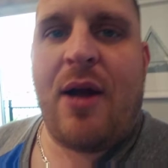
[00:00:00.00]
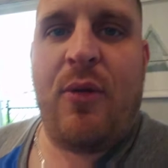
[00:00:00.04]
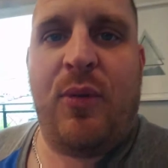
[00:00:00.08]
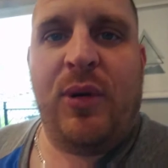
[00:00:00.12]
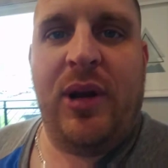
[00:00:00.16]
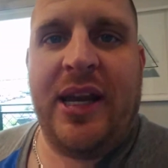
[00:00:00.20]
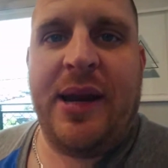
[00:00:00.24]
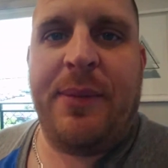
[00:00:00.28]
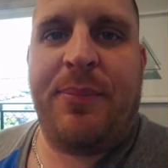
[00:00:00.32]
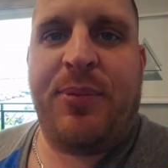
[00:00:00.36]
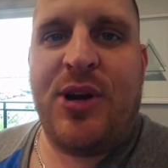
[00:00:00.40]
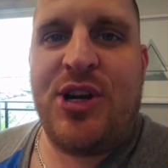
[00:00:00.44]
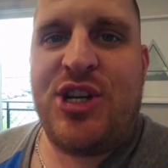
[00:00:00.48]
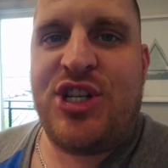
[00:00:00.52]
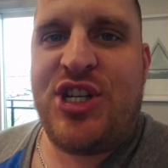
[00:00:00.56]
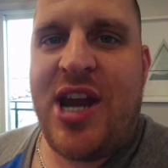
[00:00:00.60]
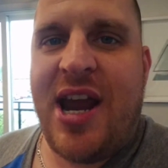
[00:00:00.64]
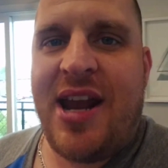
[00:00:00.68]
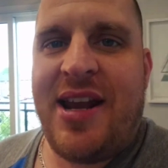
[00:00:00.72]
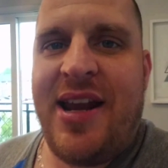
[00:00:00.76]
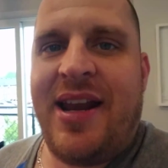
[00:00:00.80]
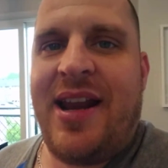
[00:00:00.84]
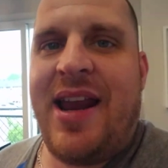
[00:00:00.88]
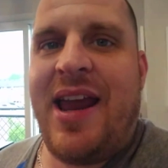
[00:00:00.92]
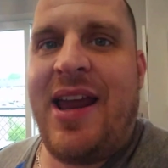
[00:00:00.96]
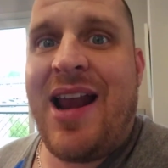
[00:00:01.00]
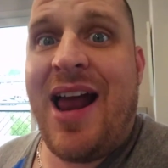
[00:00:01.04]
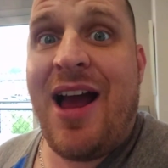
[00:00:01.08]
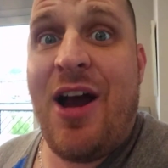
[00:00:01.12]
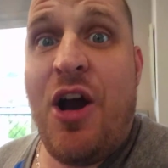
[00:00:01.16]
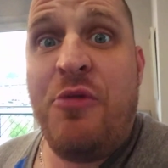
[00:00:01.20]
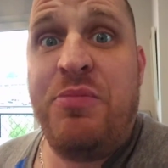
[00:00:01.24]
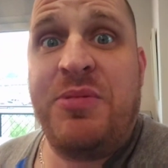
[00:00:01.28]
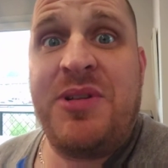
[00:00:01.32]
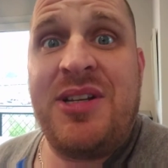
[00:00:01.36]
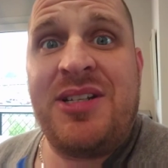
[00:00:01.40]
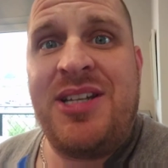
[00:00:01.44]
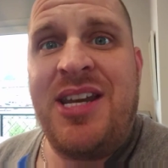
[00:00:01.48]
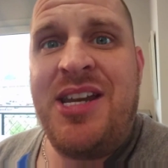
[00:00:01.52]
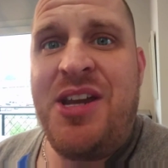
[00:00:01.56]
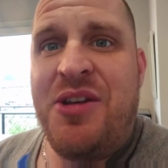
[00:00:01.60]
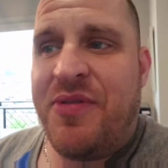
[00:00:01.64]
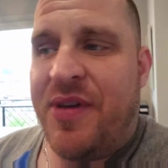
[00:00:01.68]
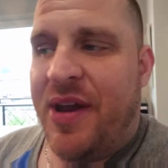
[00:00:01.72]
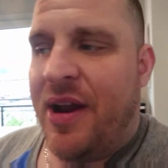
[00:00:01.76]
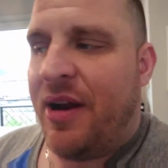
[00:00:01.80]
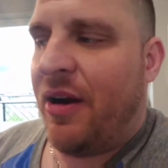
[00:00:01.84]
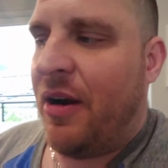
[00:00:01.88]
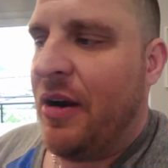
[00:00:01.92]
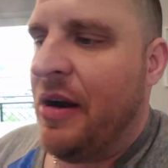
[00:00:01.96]
really appreciate it, and I hope to see you
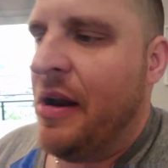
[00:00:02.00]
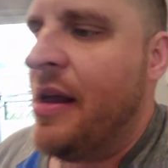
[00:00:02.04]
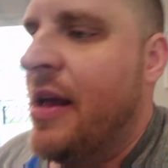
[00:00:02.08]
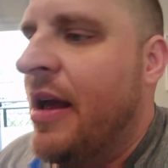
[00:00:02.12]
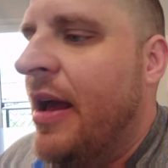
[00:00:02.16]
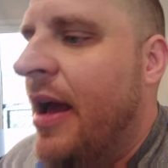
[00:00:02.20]
there.